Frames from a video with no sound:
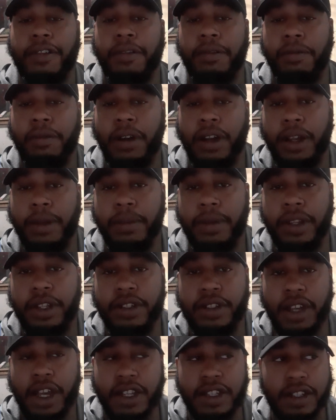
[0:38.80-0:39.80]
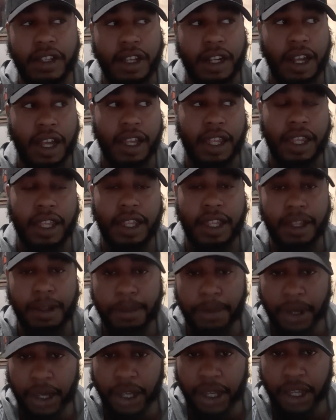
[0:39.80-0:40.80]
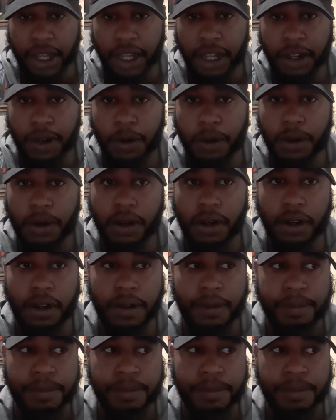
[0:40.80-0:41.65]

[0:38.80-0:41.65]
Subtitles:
recommend that you guys look in like eBay or